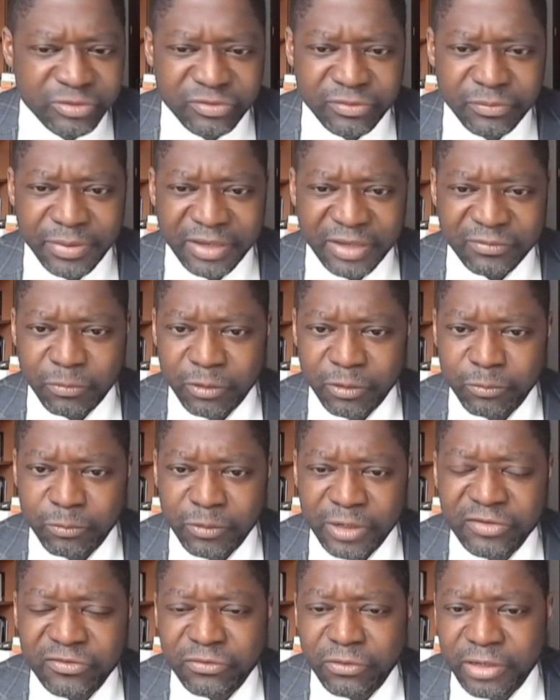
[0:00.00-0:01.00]
the best word?
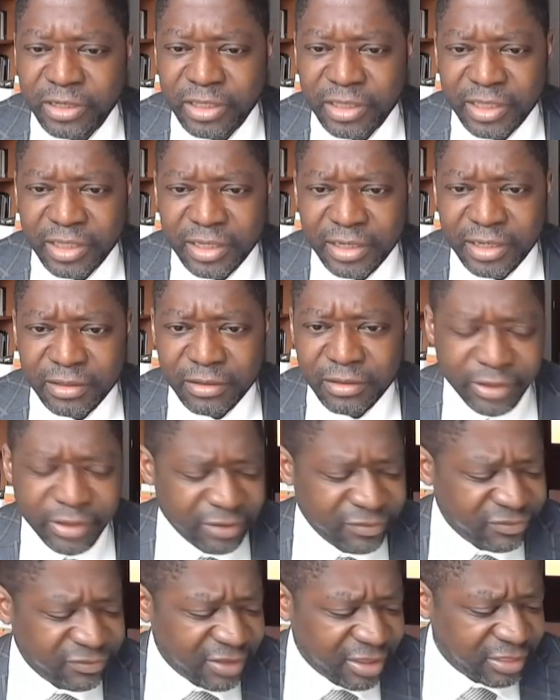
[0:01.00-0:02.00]
Recirculated,
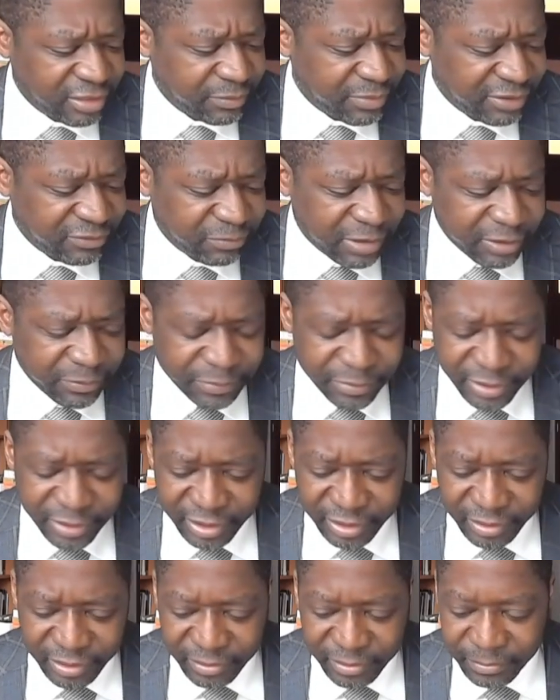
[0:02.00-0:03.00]
Logan? Is that the best way to put
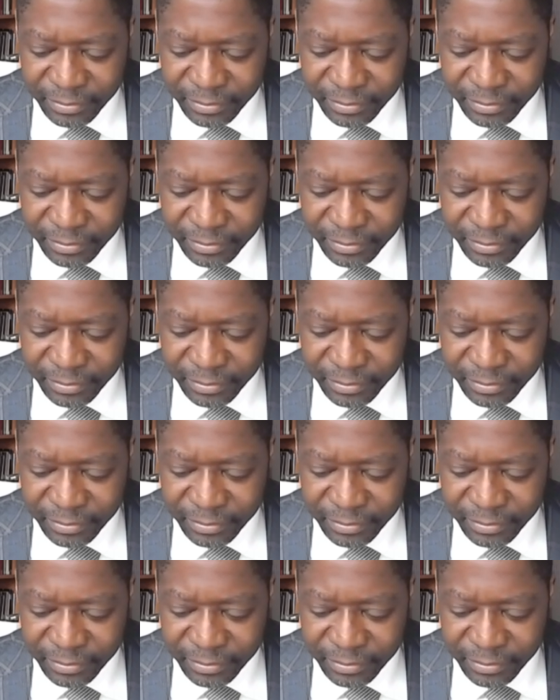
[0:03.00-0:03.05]
it?